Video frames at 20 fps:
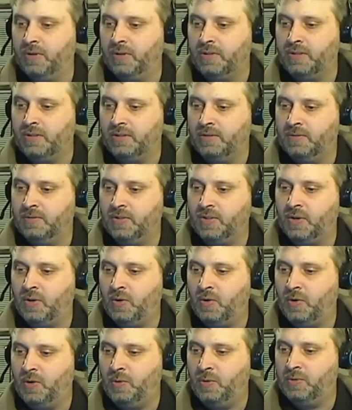books.
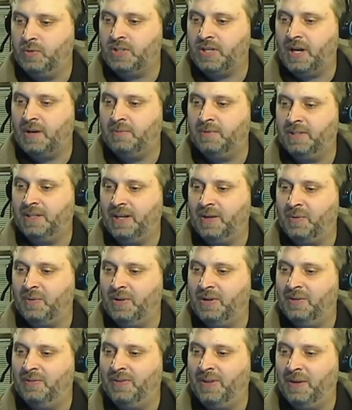So it was time to get
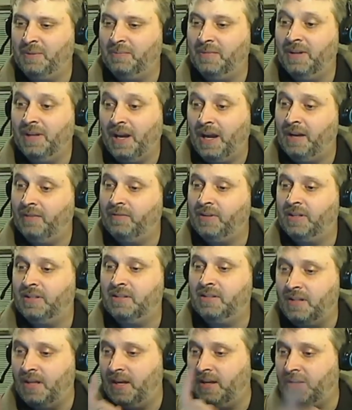rid of them. I've
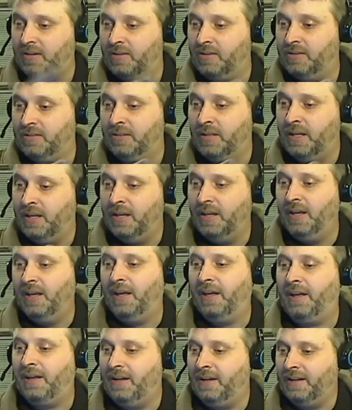kissed that girl,
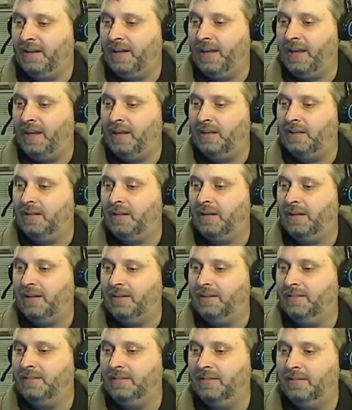uh, and
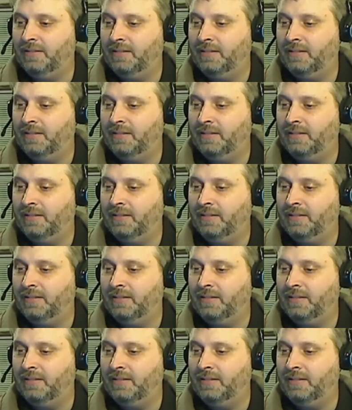uh,